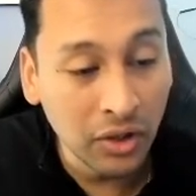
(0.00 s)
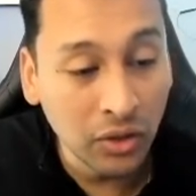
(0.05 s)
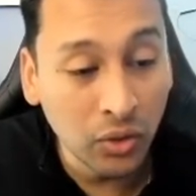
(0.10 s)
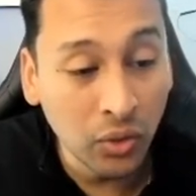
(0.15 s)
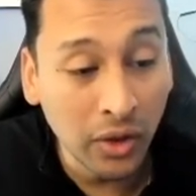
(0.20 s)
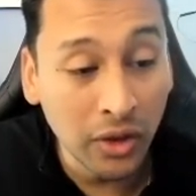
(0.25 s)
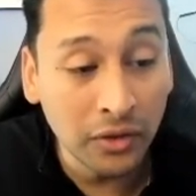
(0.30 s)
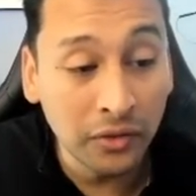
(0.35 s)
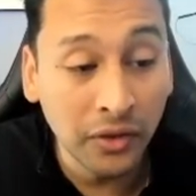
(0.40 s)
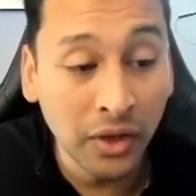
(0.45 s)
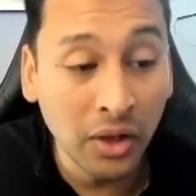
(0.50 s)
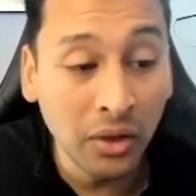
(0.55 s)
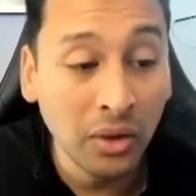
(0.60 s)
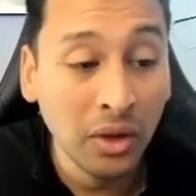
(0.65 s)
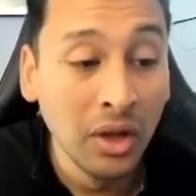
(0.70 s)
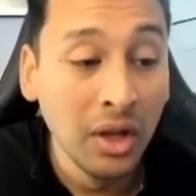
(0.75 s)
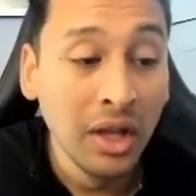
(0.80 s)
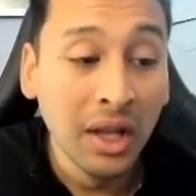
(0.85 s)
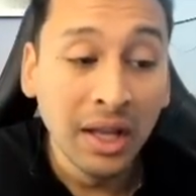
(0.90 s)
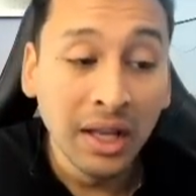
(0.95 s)
in today's video.
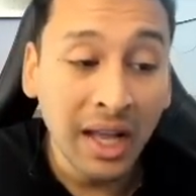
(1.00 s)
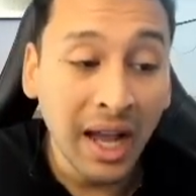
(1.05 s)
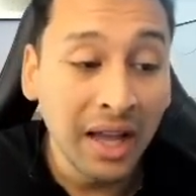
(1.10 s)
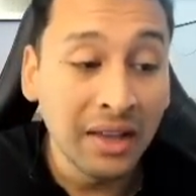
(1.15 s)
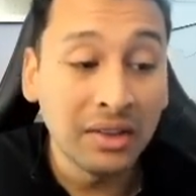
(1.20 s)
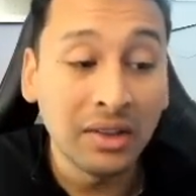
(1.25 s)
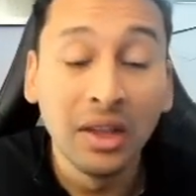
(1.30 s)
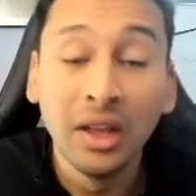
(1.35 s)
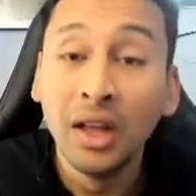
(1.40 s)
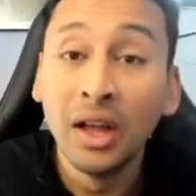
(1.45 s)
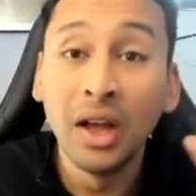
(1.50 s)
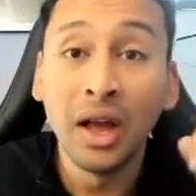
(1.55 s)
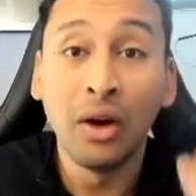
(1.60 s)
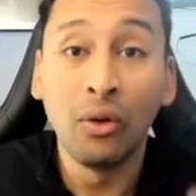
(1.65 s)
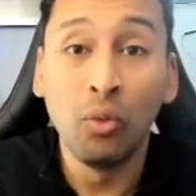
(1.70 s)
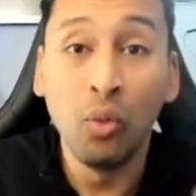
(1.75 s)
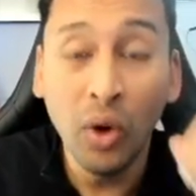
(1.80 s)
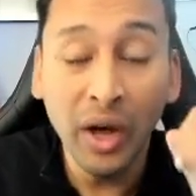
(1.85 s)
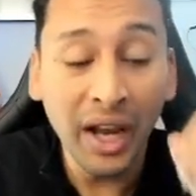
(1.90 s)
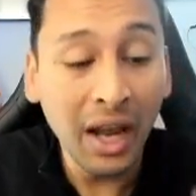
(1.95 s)
Guys,
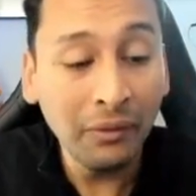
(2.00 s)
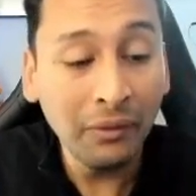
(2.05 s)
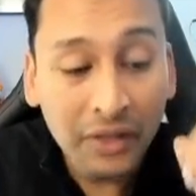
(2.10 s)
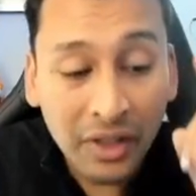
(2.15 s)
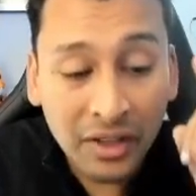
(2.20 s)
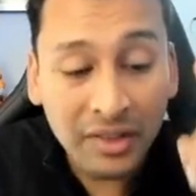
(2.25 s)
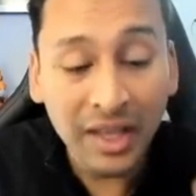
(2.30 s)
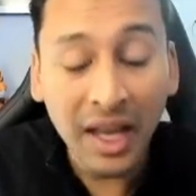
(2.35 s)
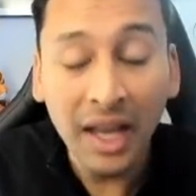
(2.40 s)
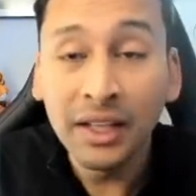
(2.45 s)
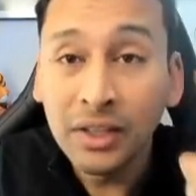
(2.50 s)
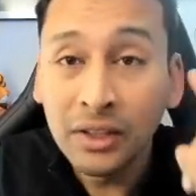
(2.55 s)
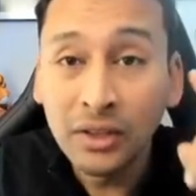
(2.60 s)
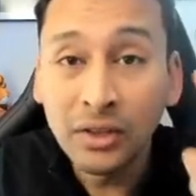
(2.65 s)
what I've decided